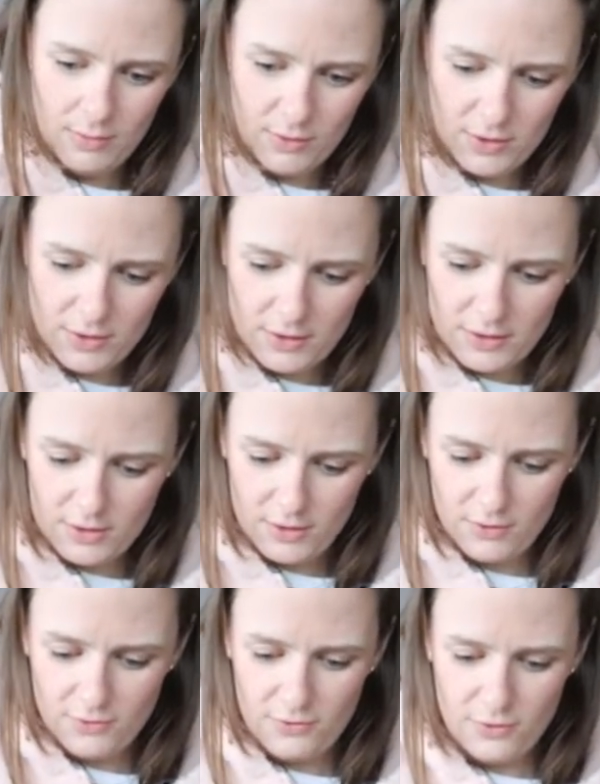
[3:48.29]
I'm just going to
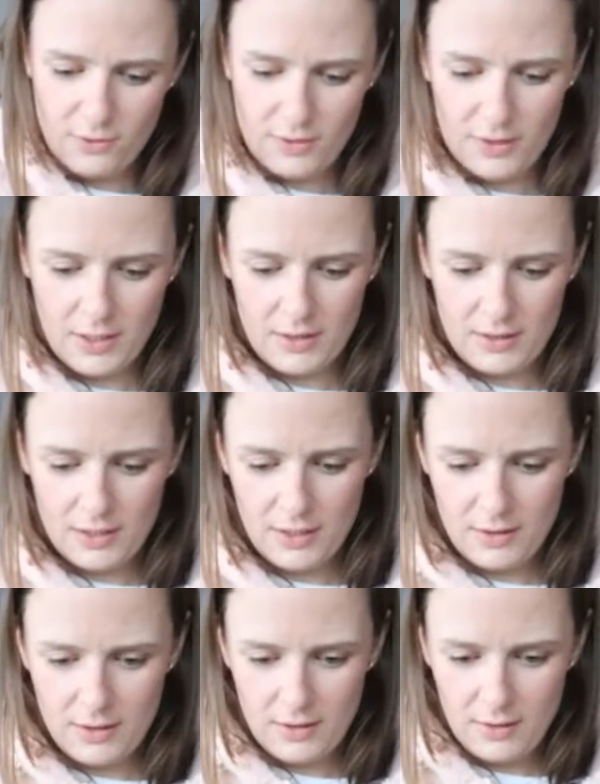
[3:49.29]
start folding it
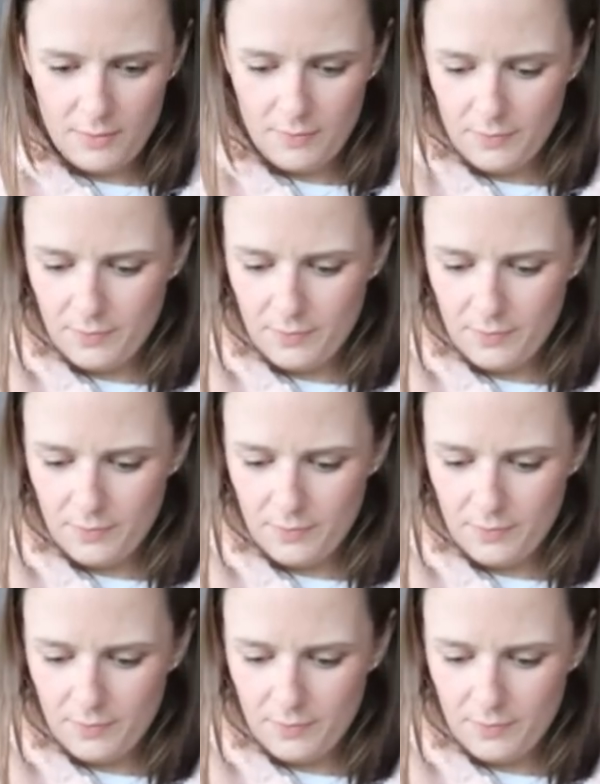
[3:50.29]
together.